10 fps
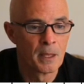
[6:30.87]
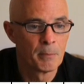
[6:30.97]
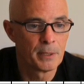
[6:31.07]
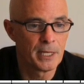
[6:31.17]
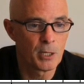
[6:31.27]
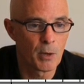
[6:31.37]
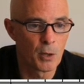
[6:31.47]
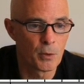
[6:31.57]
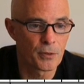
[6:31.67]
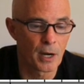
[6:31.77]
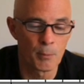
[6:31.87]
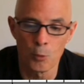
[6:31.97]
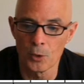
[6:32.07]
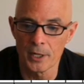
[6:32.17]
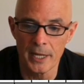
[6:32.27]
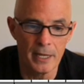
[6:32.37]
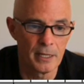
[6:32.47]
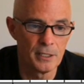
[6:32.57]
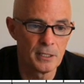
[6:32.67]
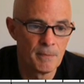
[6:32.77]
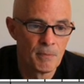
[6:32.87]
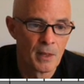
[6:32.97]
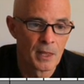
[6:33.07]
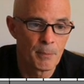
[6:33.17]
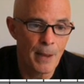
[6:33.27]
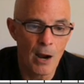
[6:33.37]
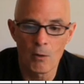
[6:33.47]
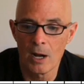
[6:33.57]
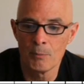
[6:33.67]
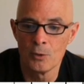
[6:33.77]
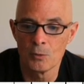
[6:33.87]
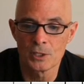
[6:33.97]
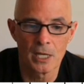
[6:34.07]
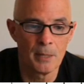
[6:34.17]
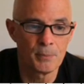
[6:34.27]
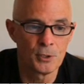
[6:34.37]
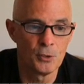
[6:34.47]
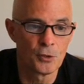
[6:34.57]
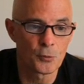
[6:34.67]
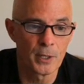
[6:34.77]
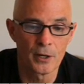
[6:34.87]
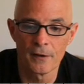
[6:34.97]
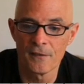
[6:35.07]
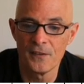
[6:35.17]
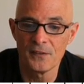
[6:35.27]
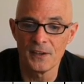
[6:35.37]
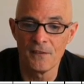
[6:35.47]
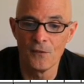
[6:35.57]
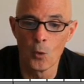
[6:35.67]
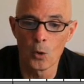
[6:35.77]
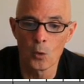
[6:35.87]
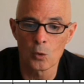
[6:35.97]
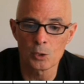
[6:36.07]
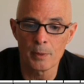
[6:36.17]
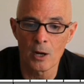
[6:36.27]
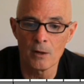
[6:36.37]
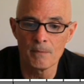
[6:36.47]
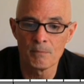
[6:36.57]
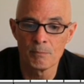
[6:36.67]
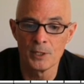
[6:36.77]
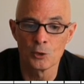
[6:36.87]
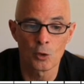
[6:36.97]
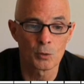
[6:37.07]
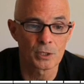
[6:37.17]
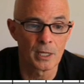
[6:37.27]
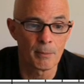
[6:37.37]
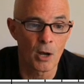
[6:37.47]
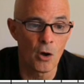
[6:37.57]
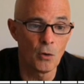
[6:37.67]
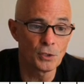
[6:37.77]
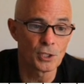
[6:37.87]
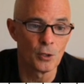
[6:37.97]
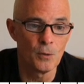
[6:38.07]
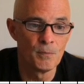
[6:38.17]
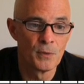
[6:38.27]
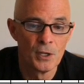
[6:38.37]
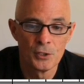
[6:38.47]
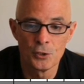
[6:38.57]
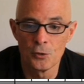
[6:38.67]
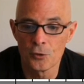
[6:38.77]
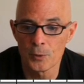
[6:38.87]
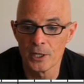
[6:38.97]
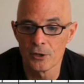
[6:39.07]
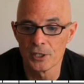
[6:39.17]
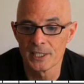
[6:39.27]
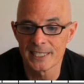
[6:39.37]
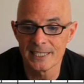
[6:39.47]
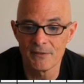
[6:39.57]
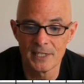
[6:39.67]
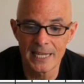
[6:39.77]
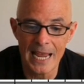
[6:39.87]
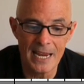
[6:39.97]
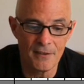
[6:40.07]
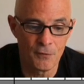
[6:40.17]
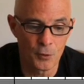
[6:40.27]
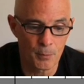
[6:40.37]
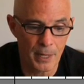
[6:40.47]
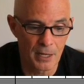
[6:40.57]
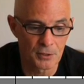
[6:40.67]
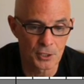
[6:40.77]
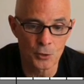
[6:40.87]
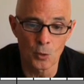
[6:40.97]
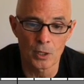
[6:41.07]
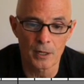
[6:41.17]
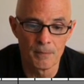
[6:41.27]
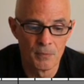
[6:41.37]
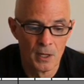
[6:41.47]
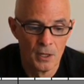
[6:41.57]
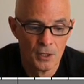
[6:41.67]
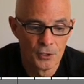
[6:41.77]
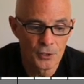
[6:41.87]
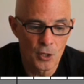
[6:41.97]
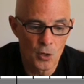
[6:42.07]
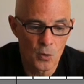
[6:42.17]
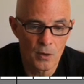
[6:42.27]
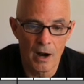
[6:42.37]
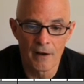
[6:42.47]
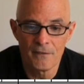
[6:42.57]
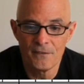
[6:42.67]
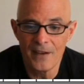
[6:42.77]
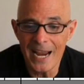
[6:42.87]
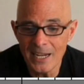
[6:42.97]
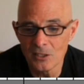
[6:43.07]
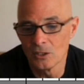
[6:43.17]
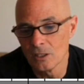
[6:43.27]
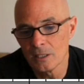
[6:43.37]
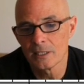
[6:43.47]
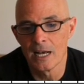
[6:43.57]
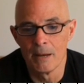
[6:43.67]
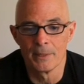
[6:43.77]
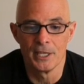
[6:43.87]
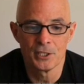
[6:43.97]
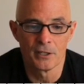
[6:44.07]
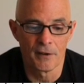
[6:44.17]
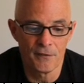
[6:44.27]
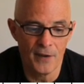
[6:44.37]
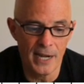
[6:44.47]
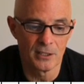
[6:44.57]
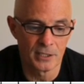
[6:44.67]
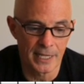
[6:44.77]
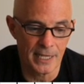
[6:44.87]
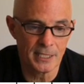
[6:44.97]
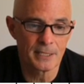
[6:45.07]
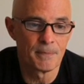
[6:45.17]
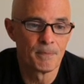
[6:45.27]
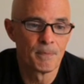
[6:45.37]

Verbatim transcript: But anyway, with our ported heads, the power output was up to 354 horsepower. Peak torque was up also to 378 foot-pounds of torque. So our final combination, our final test,